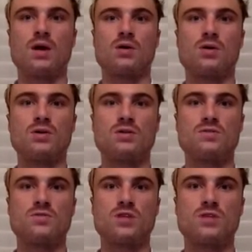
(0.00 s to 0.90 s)
cost
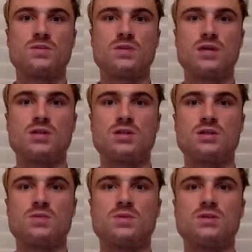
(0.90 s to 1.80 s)
of transportation as
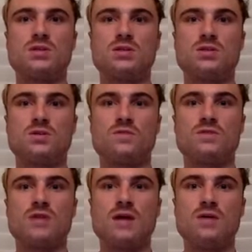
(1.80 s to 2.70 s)
a percentage of
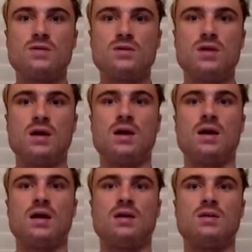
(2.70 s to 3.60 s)
sales,
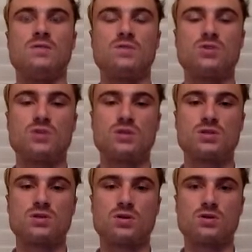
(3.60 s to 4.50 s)
and inventory
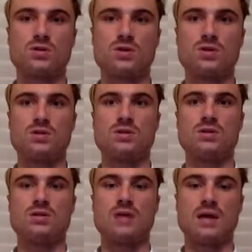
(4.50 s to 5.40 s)
stock turns
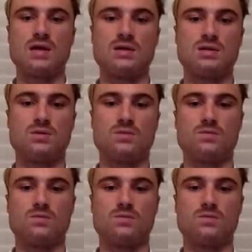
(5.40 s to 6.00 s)
in days.